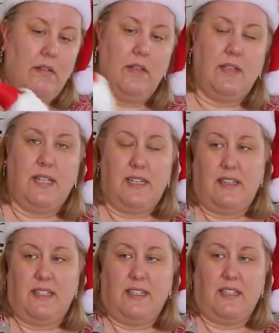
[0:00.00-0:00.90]
a Santa
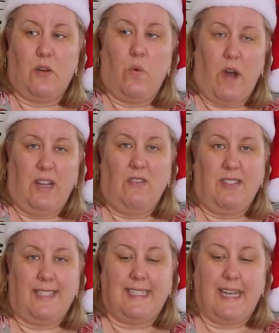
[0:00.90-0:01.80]
that doesn't quite look
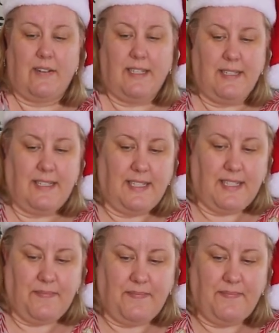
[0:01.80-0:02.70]
as scary as
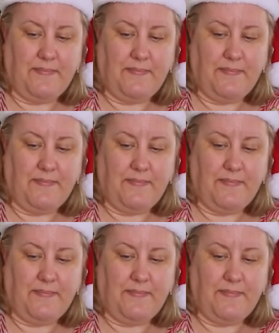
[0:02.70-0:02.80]
this.